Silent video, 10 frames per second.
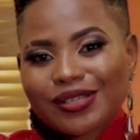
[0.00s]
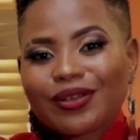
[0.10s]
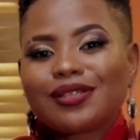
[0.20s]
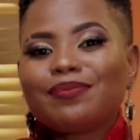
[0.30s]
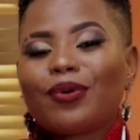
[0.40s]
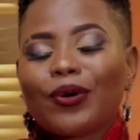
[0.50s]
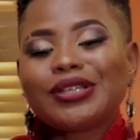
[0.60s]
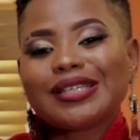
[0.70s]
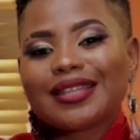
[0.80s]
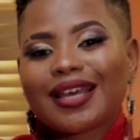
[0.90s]
So it's
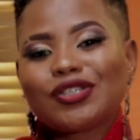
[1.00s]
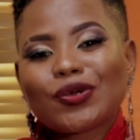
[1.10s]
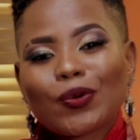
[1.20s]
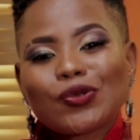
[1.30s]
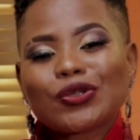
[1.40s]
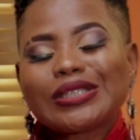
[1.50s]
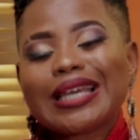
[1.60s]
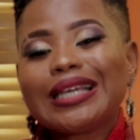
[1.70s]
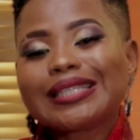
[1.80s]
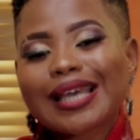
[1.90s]
important that you also
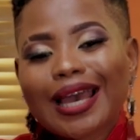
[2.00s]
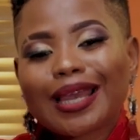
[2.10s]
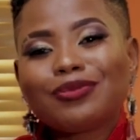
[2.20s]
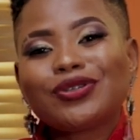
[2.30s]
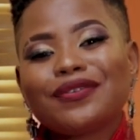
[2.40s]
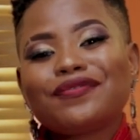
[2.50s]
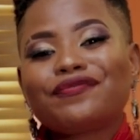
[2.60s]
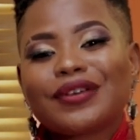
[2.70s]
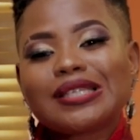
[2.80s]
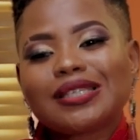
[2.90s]
take time to
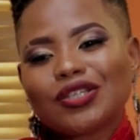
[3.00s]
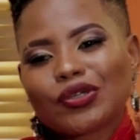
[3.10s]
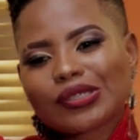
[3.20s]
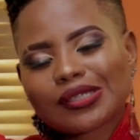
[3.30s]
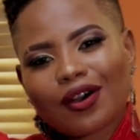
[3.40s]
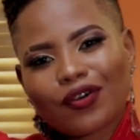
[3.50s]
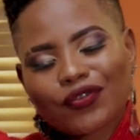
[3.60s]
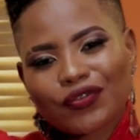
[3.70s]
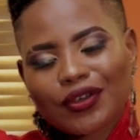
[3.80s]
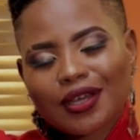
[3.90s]
invest in yourself,